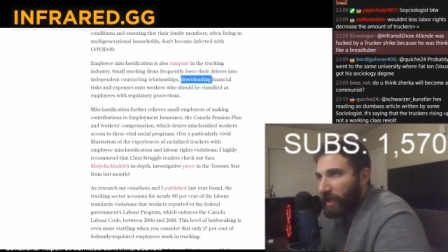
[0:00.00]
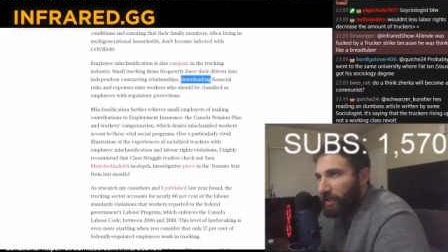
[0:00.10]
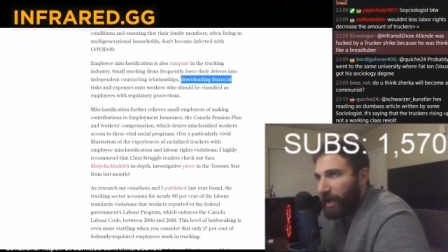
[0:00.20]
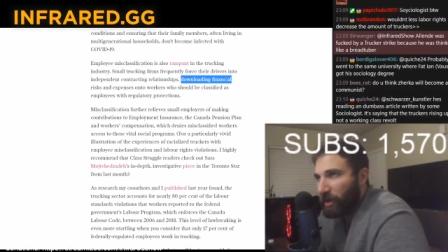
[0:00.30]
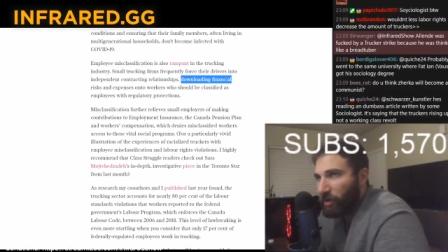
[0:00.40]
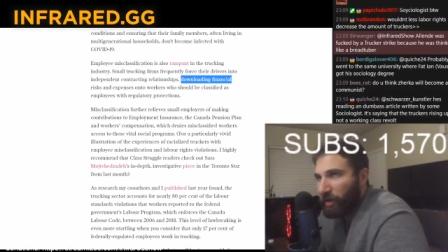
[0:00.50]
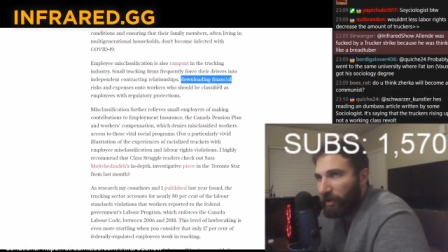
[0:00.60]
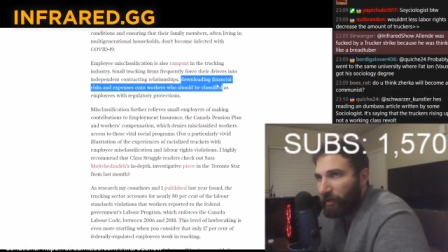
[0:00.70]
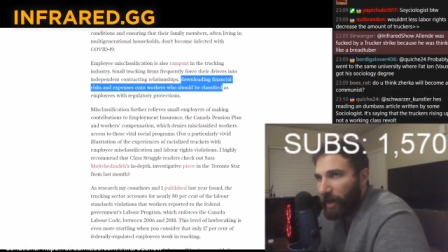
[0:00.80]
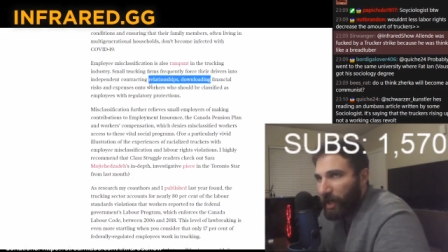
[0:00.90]

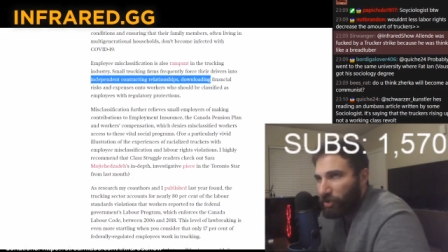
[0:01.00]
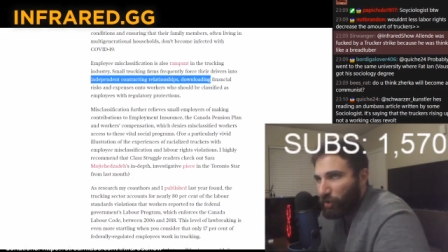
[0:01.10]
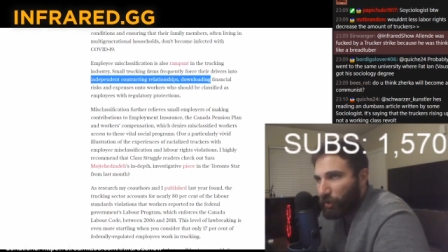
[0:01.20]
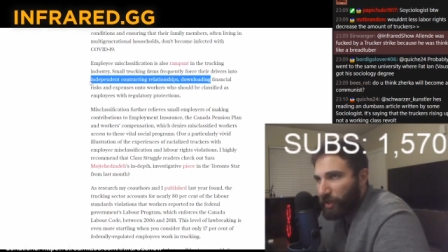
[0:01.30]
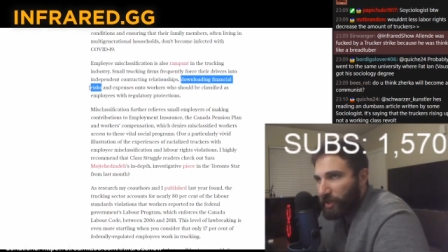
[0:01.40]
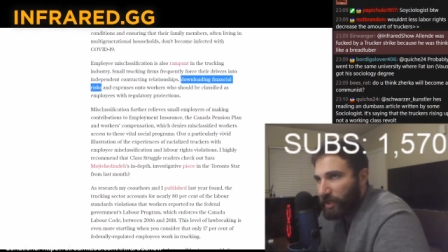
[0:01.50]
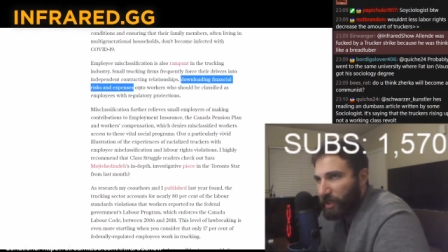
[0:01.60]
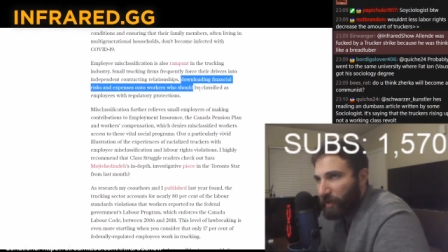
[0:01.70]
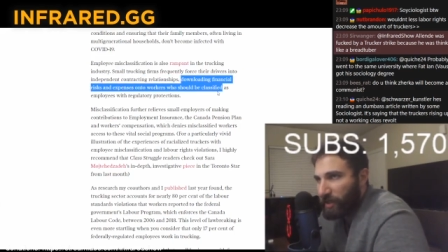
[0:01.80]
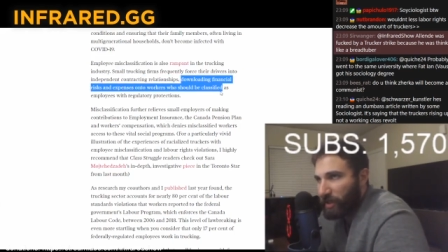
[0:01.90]
Downloading financial risk and
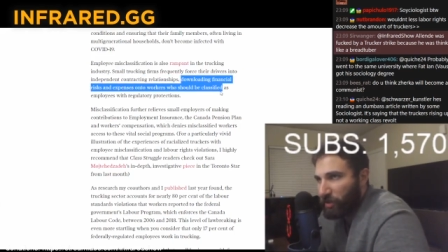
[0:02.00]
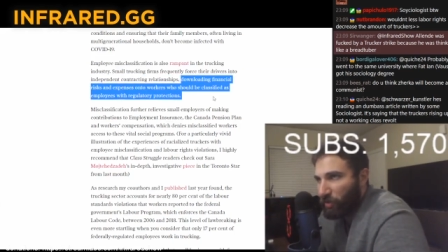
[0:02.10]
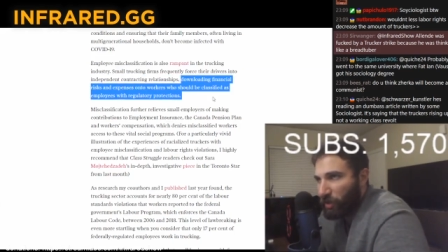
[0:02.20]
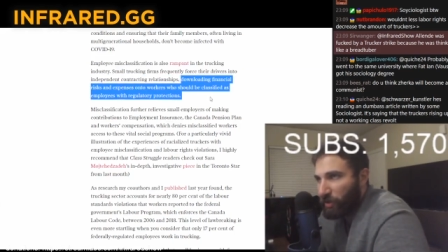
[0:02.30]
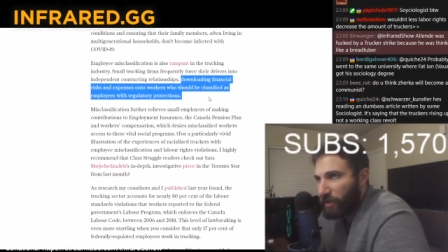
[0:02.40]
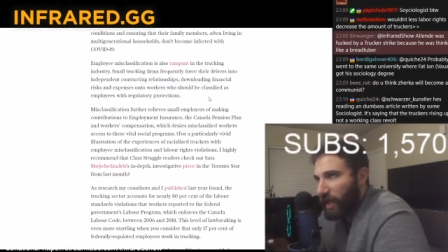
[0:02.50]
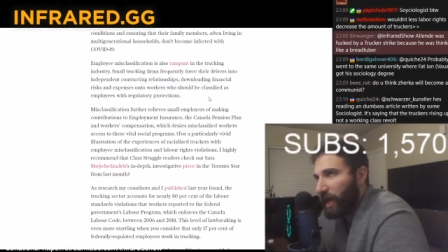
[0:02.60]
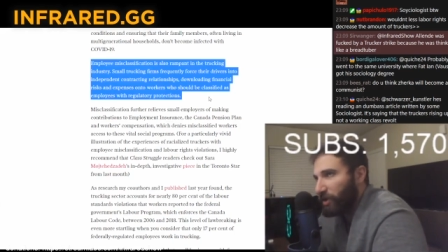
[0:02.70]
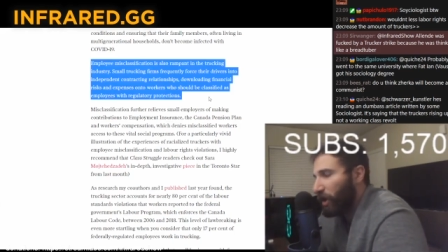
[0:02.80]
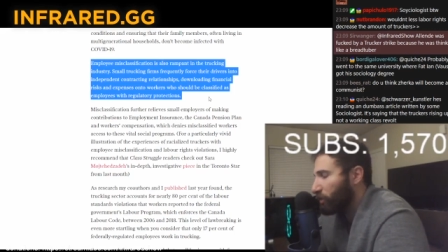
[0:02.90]
expenses onto workers. Yeah,
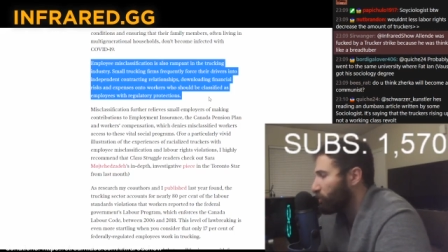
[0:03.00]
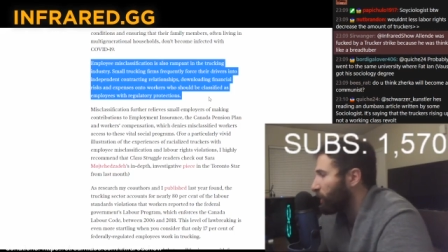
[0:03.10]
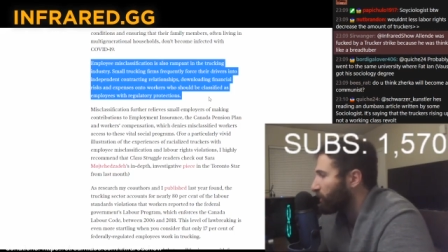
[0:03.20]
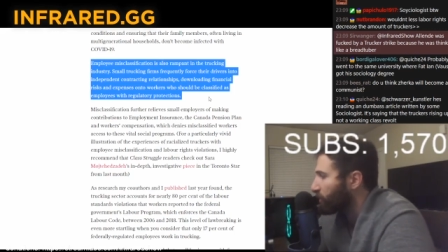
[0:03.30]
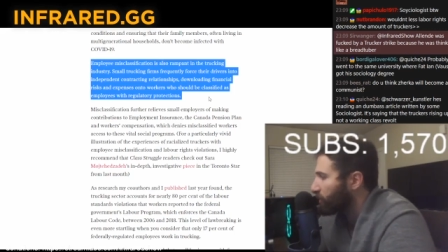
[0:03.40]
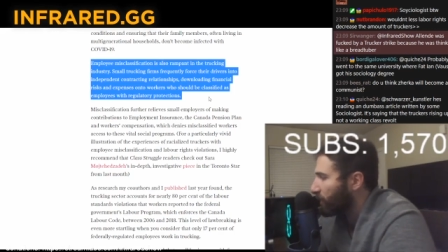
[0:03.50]
I talked to you about this.